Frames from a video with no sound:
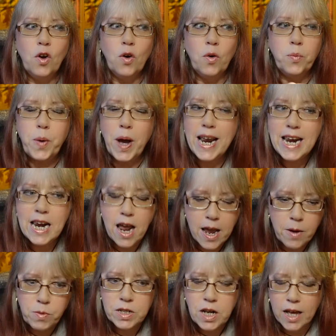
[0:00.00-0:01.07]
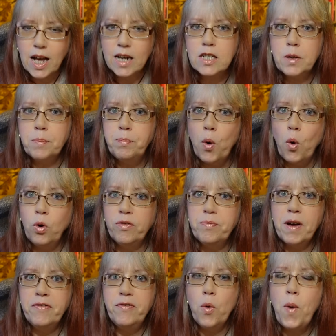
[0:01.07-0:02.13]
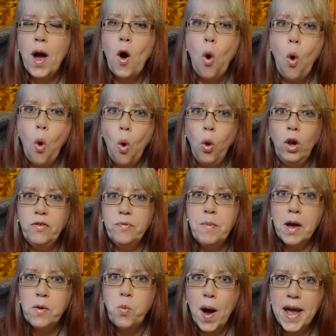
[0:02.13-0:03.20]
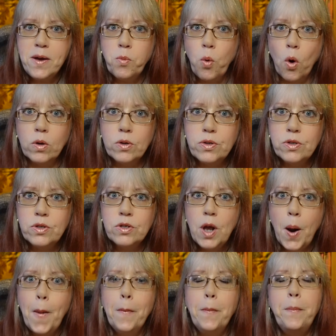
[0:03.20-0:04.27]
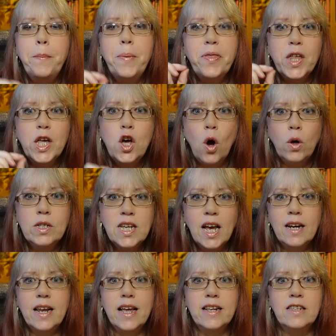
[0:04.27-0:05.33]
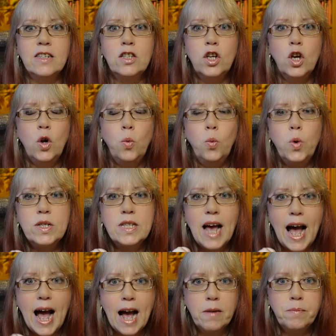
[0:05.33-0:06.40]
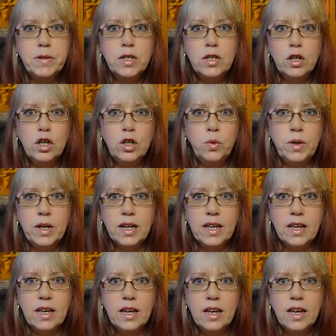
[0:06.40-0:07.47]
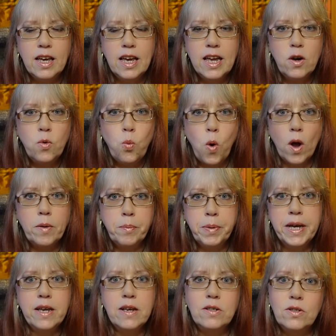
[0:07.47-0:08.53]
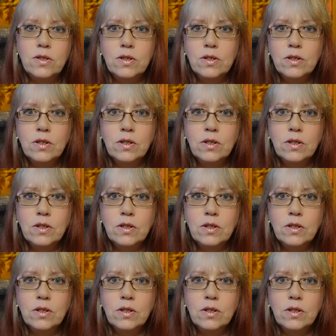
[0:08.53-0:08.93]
But it was like under the ball of my foot where all of my weight was. But the contact lens was absolutely in one piece.